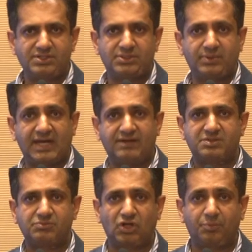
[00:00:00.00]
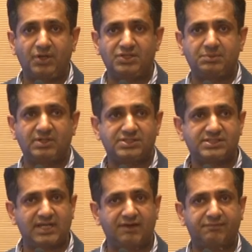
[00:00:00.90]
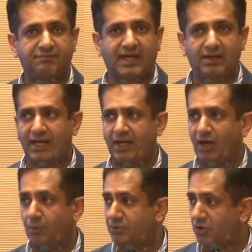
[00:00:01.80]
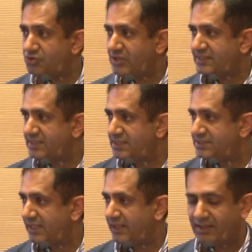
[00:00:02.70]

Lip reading: so we gave some dobutamine to see if that helped contractility,